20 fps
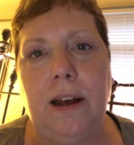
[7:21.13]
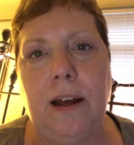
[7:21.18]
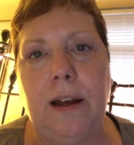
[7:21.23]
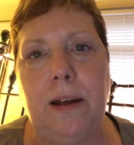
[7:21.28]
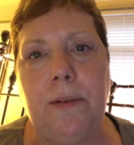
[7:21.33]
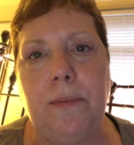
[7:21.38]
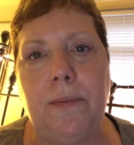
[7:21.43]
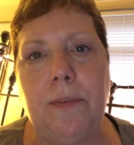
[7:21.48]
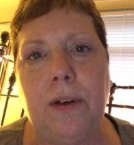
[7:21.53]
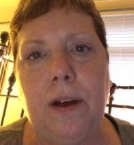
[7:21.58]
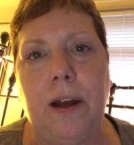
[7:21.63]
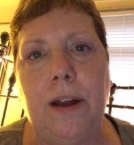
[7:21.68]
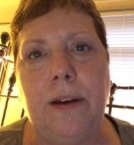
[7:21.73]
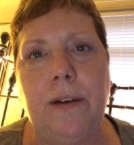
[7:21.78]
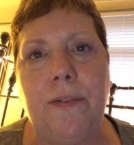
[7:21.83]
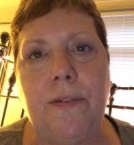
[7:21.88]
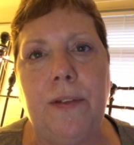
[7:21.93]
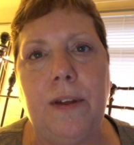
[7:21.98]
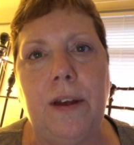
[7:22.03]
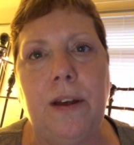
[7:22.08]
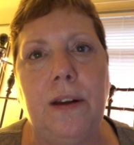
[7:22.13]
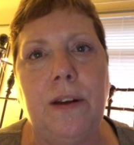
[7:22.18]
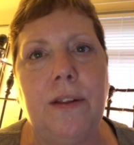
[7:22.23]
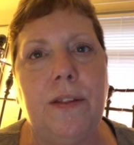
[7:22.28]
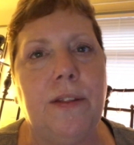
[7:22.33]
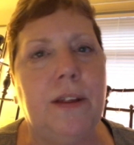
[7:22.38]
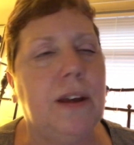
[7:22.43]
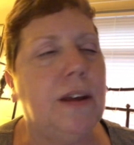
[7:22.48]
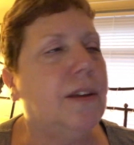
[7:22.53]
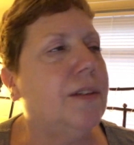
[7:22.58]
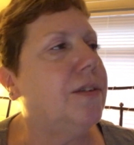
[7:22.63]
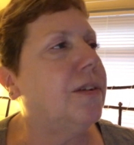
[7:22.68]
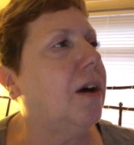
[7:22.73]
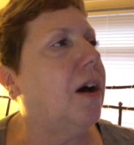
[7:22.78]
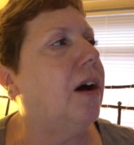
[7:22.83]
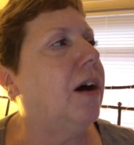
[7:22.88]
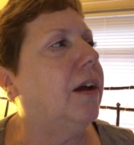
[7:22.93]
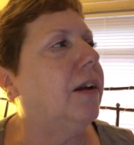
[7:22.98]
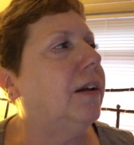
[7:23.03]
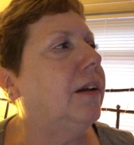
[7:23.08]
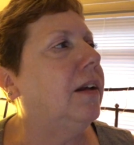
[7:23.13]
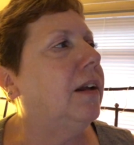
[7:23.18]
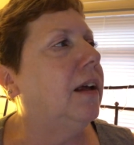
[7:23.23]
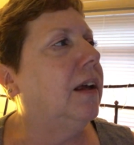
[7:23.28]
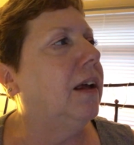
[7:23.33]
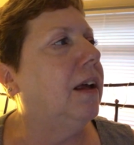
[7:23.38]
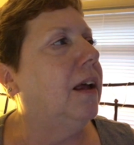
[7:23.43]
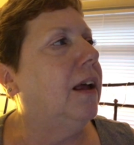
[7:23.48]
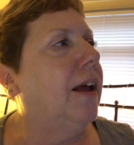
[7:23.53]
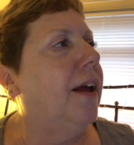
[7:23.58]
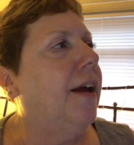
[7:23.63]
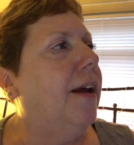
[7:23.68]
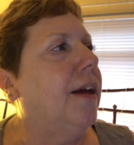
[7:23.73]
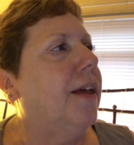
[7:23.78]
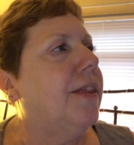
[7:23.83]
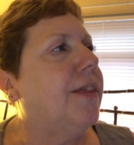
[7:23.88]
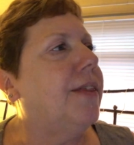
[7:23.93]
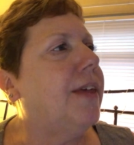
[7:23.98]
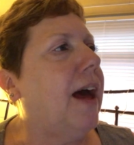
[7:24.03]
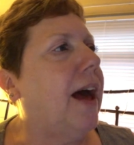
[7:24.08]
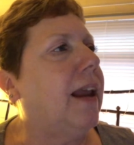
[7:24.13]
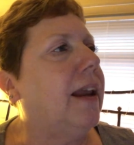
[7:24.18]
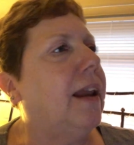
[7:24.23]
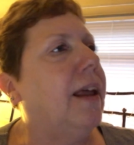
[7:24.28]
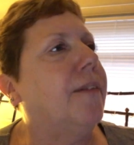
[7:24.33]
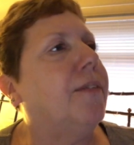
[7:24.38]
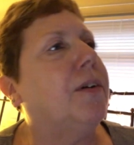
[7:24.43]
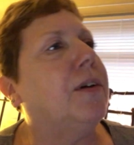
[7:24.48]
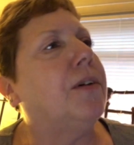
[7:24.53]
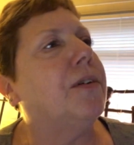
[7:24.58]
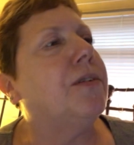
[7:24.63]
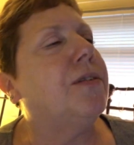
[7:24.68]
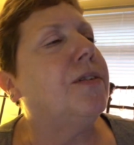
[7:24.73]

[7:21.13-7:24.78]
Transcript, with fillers: I'm kind of thinking of things on that level.